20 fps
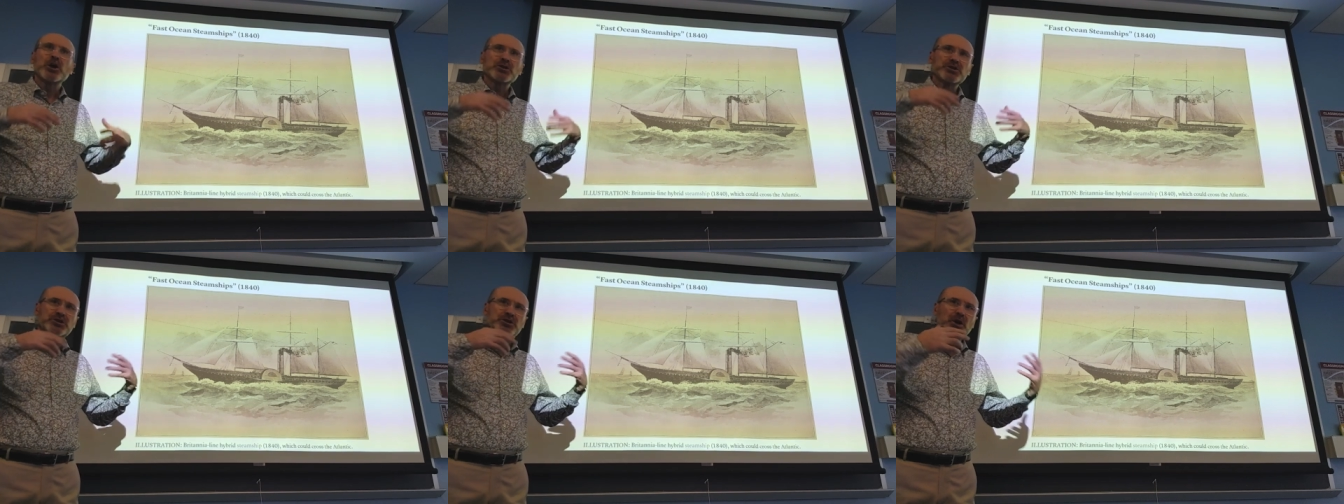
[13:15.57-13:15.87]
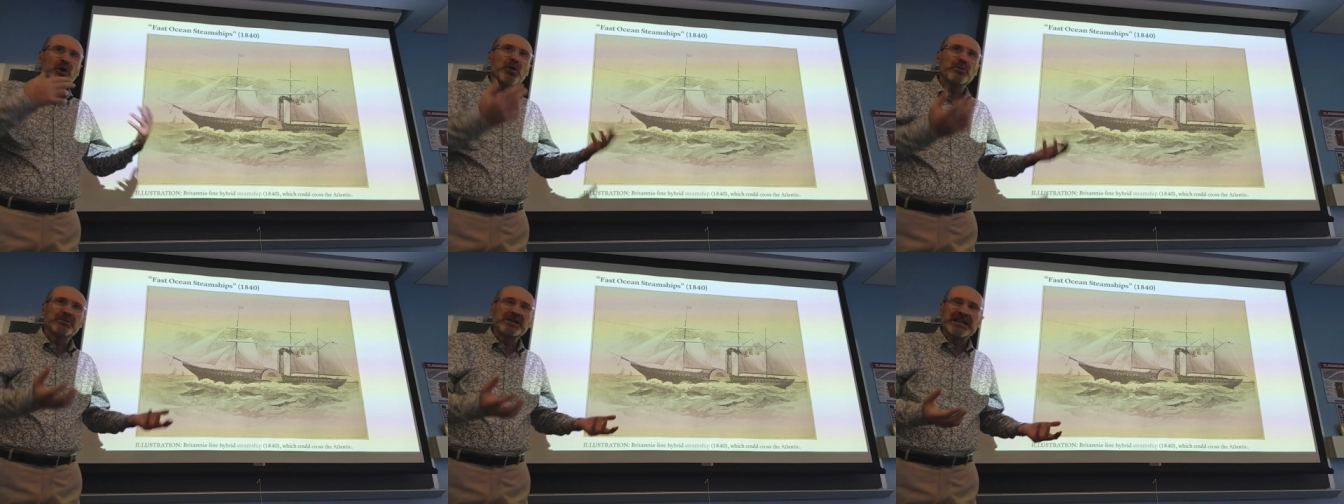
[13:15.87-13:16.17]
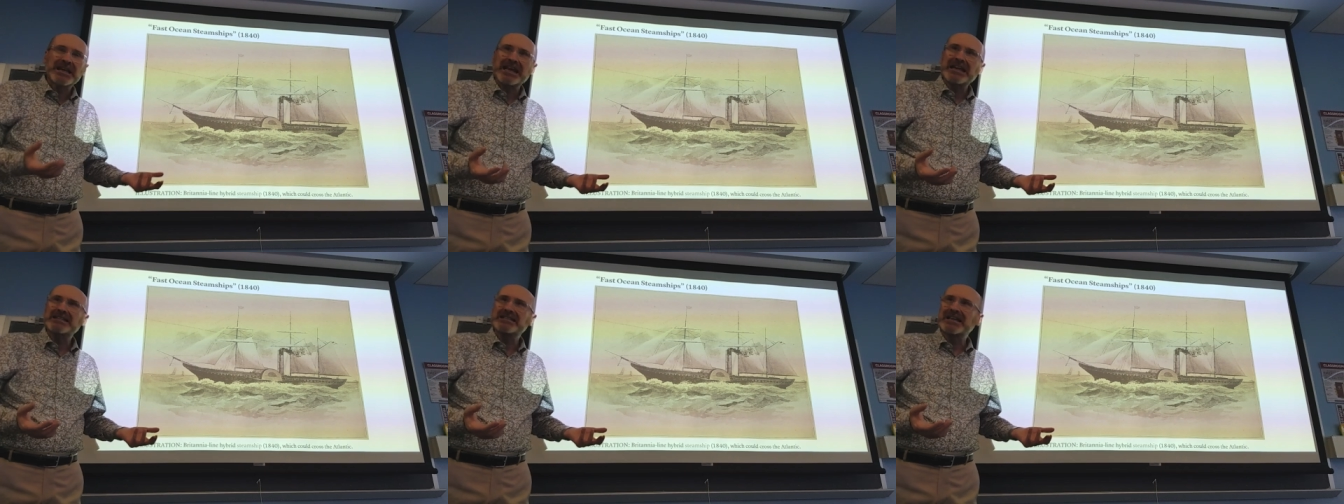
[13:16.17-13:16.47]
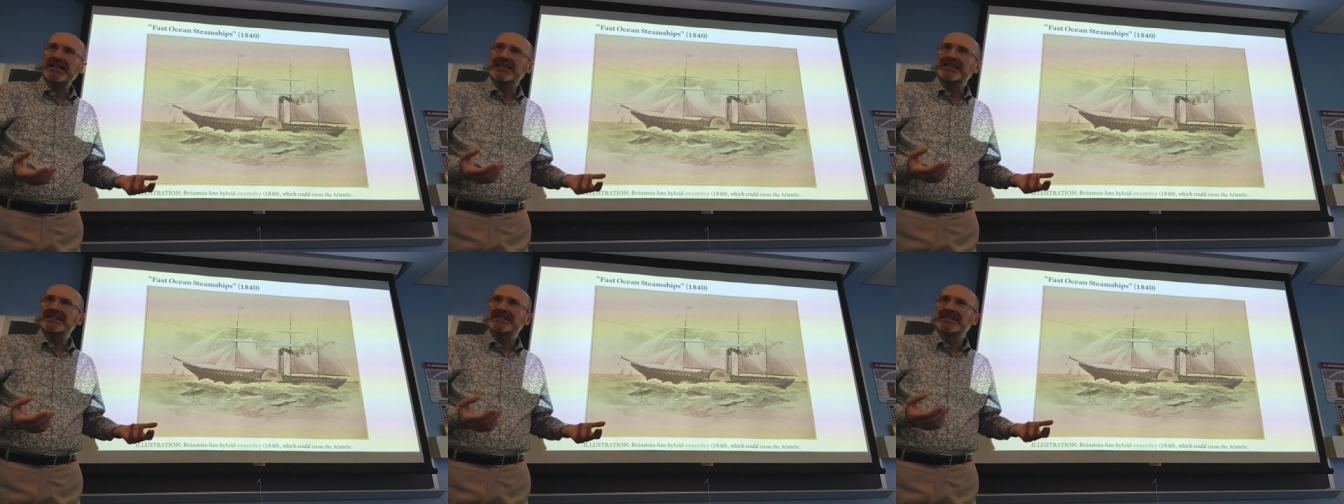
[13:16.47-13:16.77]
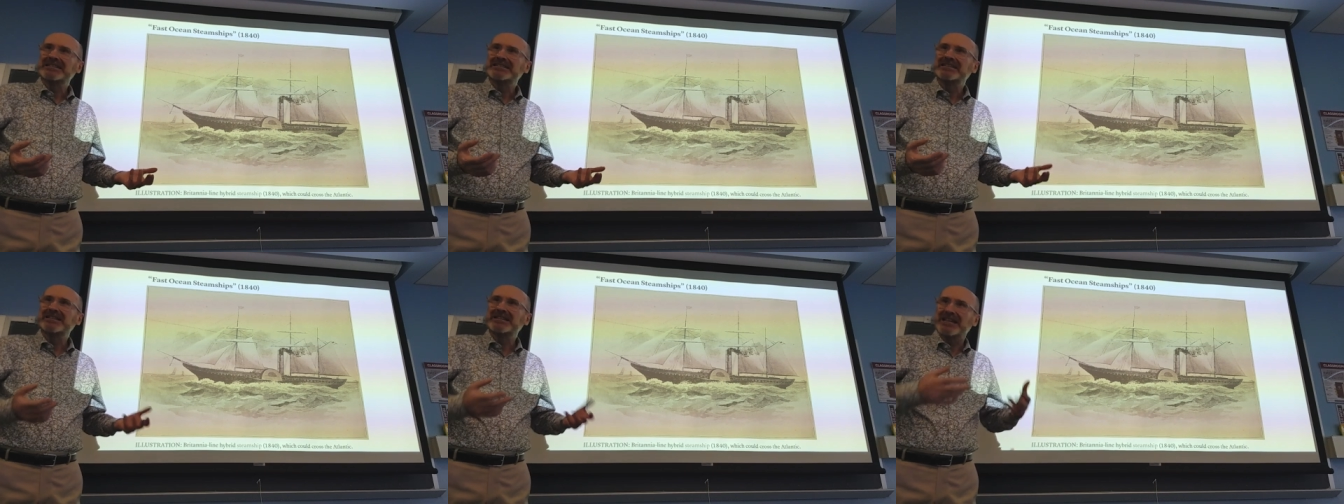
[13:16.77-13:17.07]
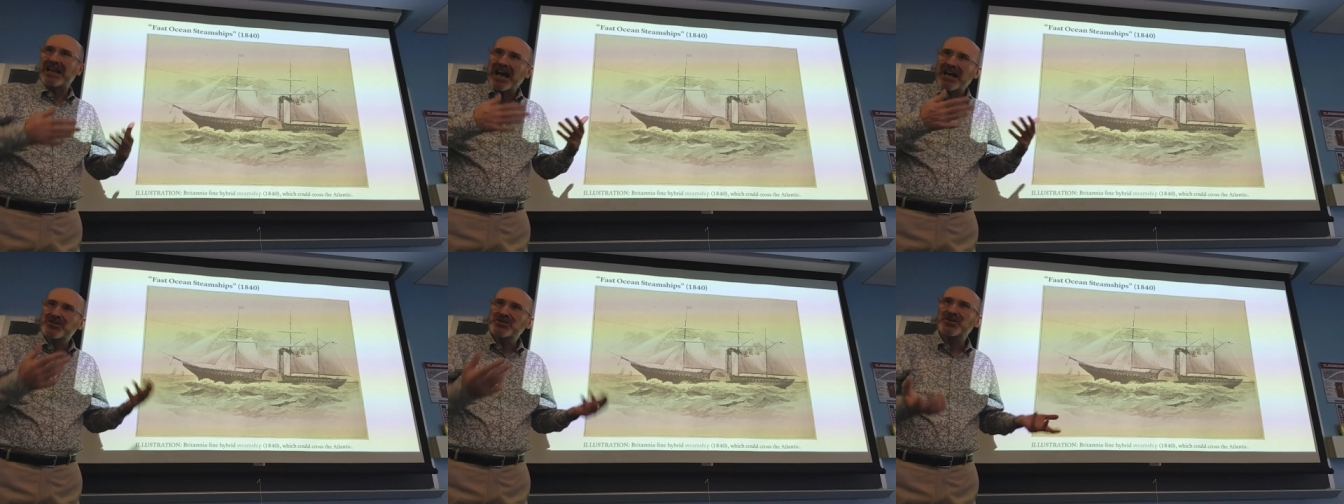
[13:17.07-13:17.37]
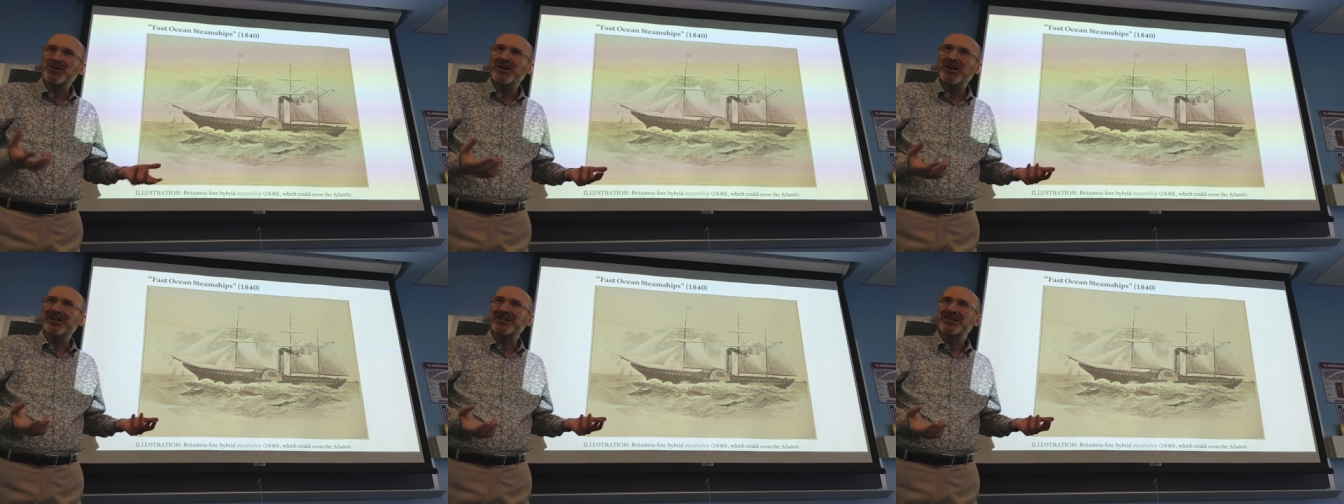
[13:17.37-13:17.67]
dominating the
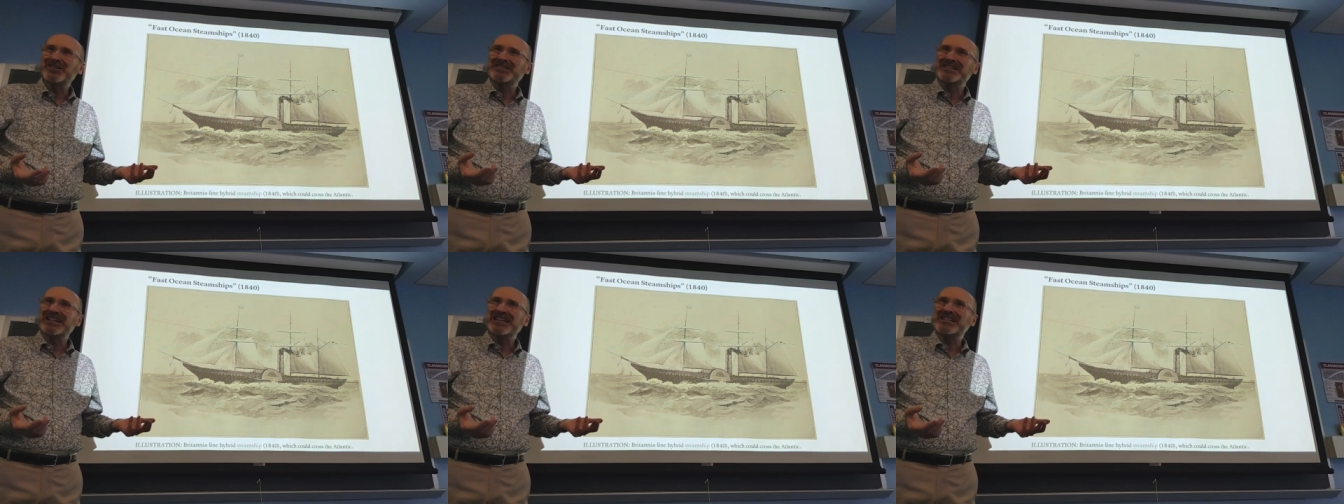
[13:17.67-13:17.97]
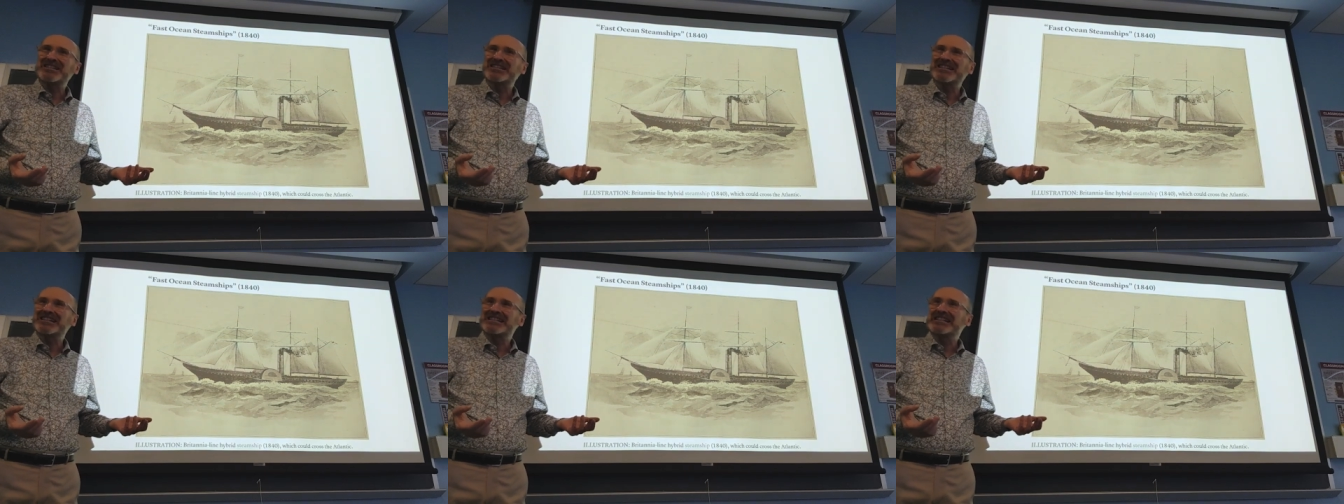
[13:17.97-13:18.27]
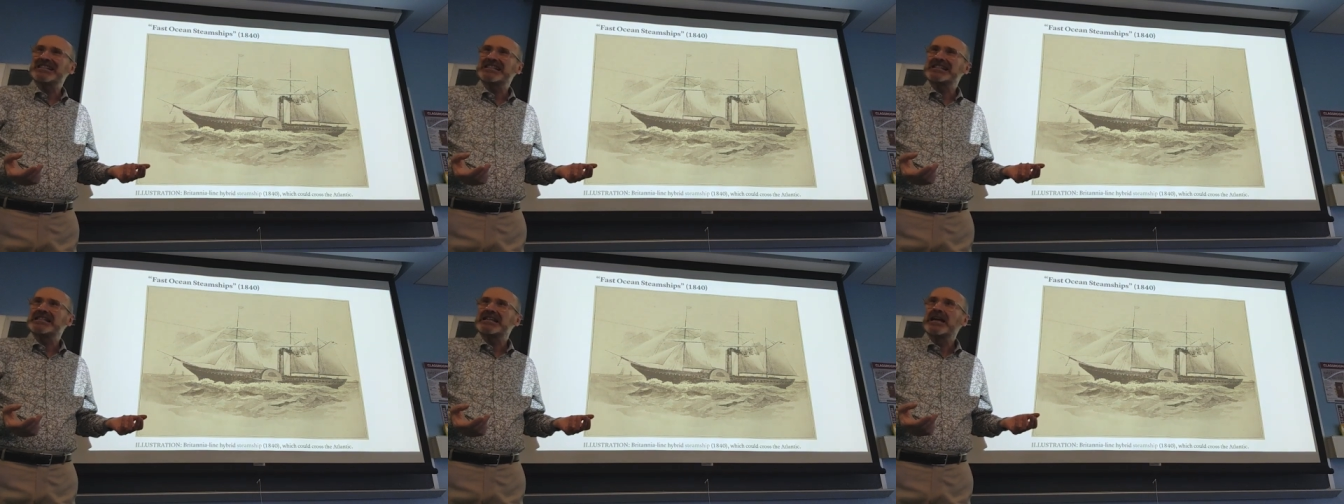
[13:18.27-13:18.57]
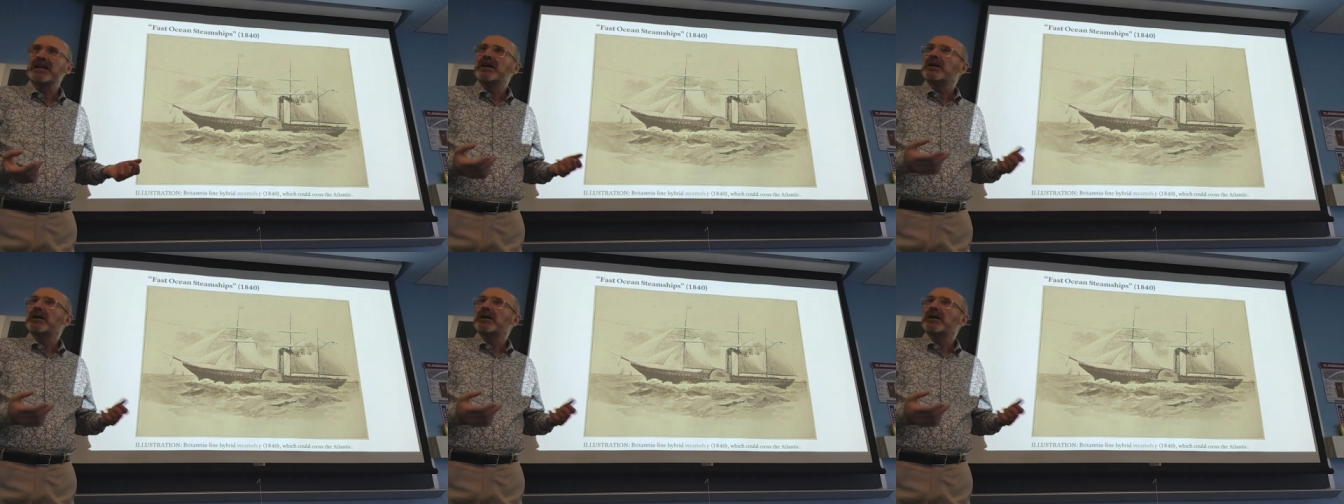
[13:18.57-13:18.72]
natural conditions